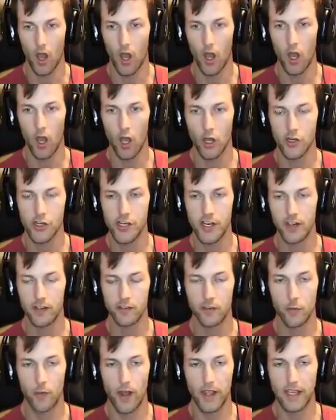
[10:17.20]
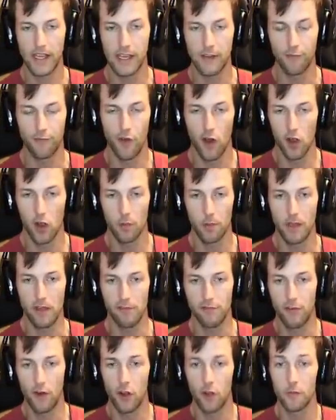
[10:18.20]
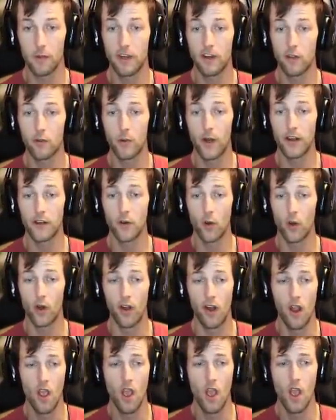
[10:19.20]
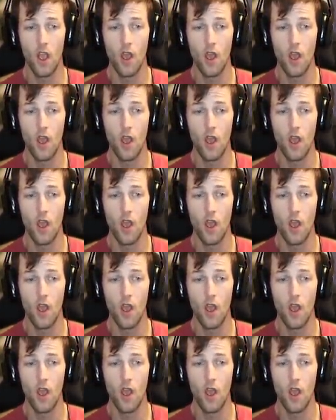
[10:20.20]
Uh, she has the red key. Follow me. Follow me to the red door.